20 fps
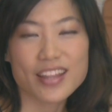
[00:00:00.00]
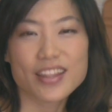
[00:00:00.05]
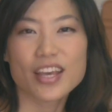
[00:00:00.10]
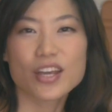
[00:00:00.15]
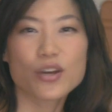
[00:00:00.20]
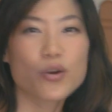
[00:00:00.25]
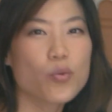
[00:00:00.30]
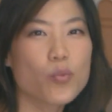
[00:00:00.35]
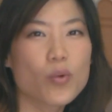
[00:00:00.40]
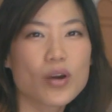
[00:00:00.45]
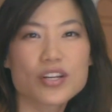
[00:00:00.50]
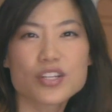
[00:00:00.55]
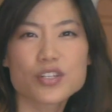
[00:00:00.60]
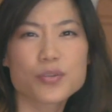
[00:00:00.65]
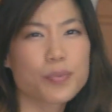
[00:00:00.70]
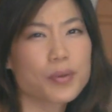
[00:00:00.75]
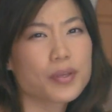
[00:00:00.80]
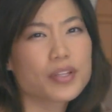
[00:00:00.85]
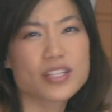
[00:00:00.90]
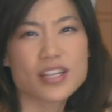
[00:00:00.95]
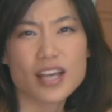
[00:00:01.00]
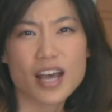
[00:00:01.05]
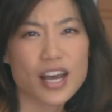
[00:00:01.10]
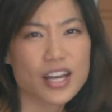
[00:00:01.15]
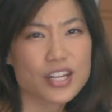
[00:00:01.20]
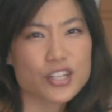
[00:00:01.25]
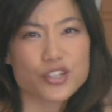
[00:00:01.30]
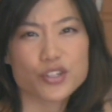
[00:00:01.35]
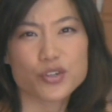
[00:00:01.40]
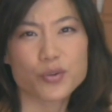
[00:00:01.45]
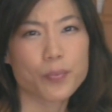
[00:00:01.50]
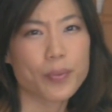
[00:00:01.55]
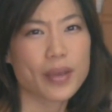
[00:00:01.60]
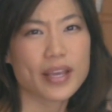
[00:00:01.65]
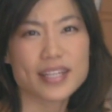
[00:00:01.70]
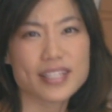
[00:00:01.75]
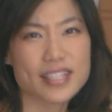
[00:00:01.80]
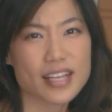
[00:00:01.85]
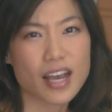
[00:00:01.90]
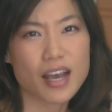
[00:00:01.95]
They don't want to be touched or
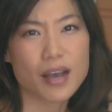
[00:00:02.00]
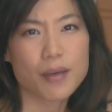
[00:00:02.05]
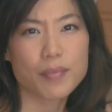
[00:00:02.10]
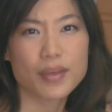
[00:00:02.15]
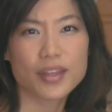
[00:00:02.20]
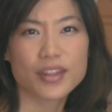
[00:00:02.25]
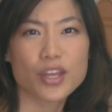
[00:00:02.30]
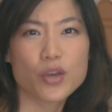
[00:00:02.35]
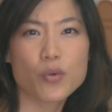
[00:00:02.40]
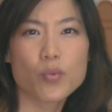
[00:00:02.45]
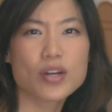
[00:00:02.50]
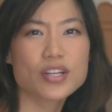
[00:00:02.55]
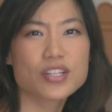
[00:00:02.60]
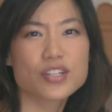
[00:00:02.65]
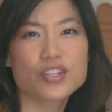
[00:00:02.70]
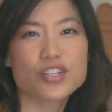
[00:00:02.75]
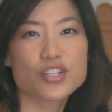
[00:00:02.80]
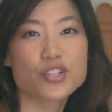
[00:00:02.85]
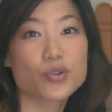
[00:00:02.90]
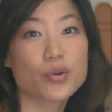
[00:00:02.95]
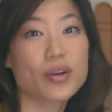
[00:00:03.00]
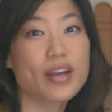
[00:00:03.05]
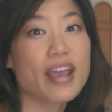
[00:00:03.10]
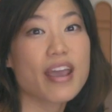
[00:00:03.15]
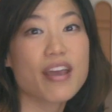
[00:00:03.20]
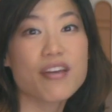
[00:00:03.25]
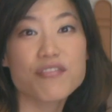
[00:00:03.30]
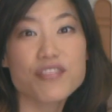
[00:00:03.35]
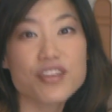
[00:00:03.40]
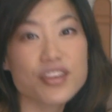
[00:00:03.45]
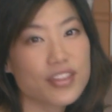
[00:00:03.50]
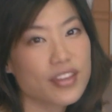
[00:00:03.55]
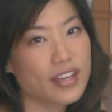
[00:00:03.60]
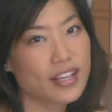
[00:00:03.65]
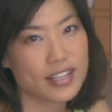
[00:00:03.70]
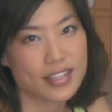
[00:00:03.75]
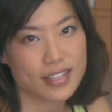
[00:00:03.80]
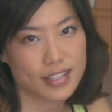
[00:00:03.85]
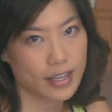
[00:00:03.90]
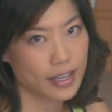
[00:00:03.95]
picked up, and they want to destroy
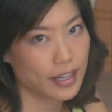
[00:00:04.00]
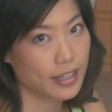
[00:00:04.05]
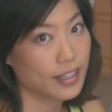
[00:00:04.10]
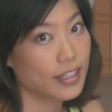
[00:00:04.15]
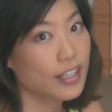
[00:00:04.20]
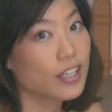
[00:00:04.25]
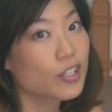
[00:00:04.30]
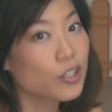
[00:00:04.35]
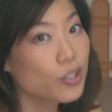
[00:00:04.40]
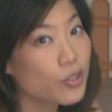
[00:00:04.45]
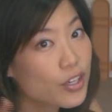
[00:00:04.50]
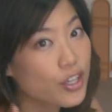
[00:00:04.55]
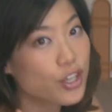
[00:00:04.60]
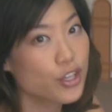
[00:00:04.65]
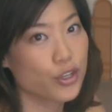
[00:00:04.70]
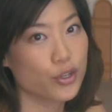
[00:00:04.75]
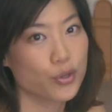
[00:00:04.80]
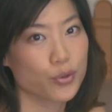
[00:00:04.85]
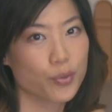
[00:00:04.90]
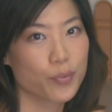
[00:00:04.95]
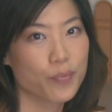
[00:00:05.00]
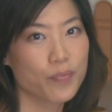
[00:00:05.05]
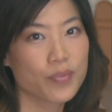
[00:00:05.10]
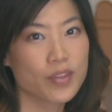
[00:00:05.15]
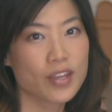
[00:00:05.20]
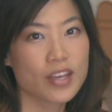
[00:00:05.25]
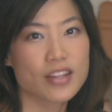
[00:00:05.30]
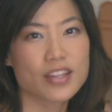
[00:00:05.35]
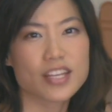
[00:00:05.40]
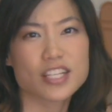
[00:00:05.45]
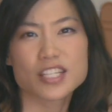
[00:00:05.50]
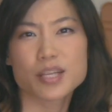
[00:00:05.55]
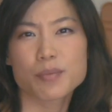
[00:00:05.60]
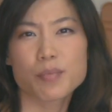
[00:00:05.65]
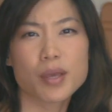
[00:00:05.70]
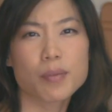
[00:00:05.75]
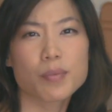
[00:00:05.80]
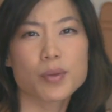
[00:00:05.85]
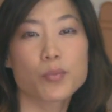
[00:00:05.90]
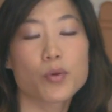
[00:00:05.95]
everything in sight, including you. Thus, they
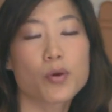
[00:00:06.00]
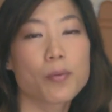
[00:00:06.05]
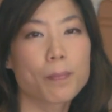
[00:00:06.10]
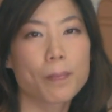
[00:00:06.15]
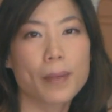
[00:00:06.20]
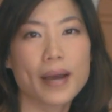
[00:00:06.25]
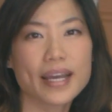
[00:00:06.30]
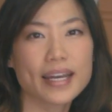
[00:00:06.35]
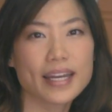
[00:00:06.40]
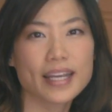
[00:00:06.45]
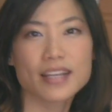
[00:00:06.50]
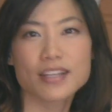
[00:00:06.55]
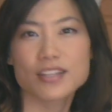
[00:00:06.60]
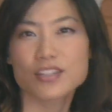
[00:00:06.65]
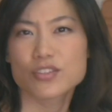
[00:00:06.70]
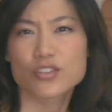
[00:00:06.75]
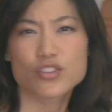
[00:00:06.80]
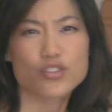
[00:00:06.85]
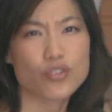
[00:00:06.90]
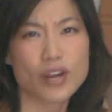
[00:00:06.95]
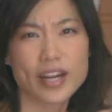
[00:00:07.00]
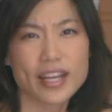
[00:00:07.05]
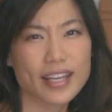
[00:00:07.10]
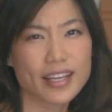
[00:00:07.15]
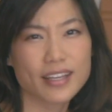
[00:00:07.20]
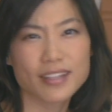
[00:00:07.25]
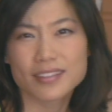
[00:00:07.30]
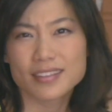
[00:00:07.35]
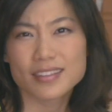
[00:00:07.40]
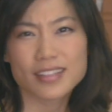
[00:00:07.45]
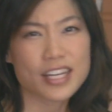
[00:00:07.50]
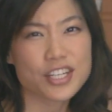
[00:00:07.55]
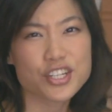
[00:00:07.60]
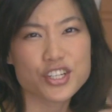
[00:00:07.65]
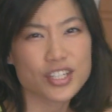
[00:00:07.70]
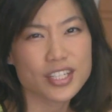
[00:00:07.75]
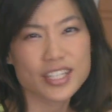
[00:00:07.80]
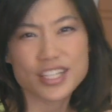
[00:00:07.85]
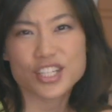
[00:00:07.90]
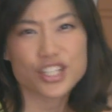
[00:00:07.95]
may be more biting, striking,
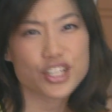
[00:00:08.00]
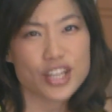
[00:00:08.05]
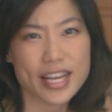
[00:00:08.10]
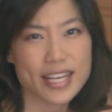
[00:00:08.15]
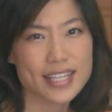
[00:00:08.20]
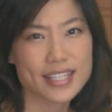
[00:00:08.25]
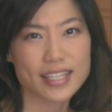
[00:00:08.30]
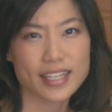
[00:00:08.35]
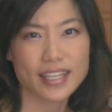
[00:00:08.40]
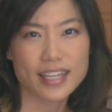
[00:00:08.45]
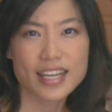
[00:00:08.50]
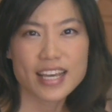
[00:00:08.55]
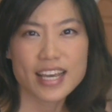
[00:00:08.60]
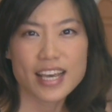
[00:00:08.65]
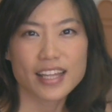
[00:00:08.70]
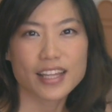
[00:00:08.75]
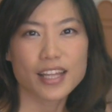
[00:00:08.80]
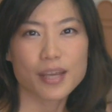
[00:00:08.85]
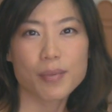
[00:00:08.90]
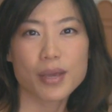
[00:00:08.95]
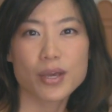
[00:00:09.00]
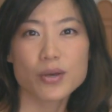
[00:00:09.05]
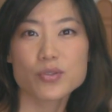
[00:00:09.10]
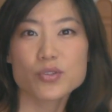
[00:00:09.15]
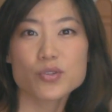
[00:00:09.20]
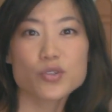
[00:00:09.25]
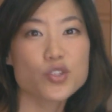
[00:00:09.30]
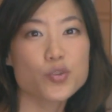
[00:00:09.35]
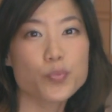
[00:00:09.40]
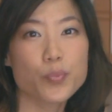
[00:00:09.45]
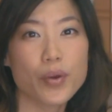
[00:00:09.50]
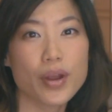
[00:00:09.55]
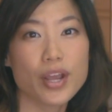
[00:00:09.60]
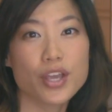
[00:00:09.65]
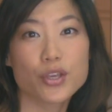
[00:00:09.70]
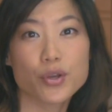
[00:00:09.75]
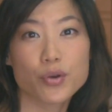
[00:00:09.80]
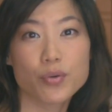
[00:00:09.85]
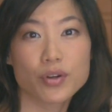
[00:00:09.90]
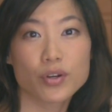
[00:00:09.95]
lunging, and chasing. They may also
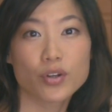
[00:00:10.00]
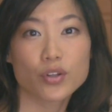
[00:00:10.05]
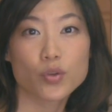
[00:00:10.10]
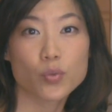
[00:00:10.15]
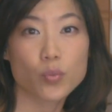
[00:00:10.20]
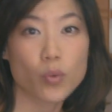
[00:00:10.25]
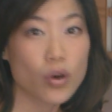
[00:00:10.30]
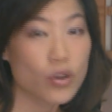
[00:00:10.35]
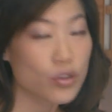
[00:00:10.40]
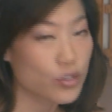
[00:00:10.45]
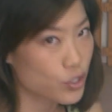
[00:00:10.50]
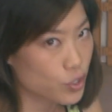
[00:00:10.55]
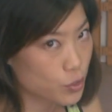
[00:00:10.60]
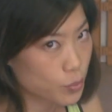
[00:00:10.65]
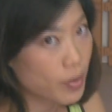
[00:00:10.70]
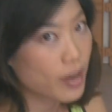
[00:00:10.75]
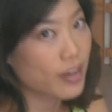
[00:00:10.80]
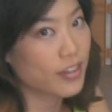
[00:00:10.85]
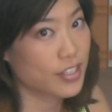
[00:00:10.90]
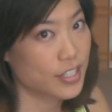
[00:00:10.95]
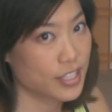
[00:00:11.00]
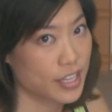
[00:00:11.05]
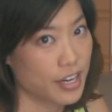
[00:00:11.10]
spray urine on the walls to mark their